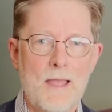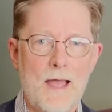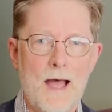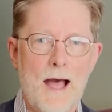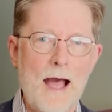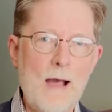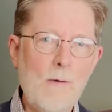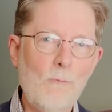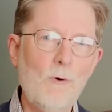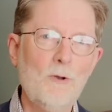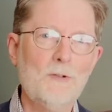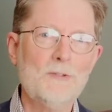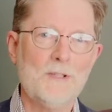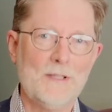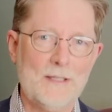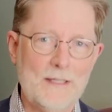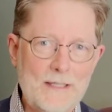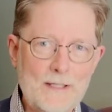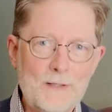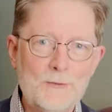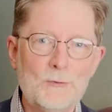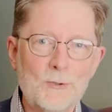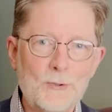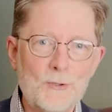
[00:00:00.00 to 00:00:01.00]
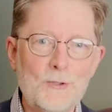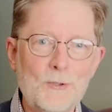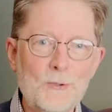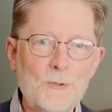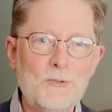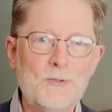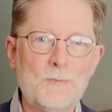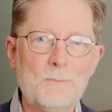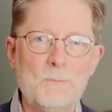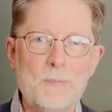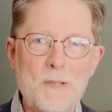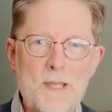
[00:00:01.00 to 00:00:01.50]
I want to
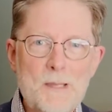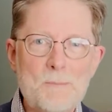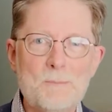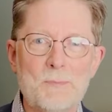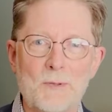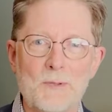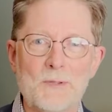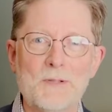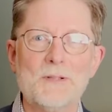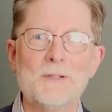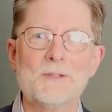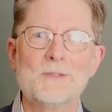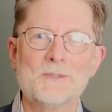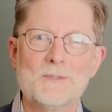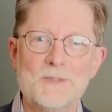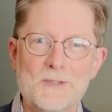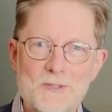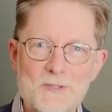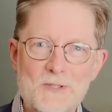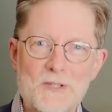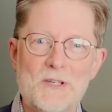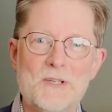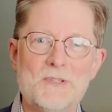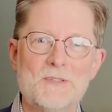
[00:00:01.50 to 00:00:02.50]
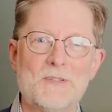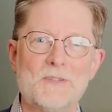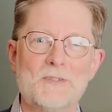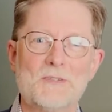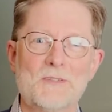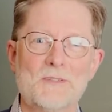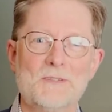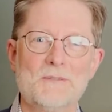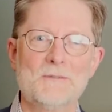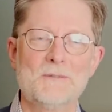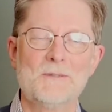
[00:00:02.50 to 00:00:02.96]
introduce people to Jesus.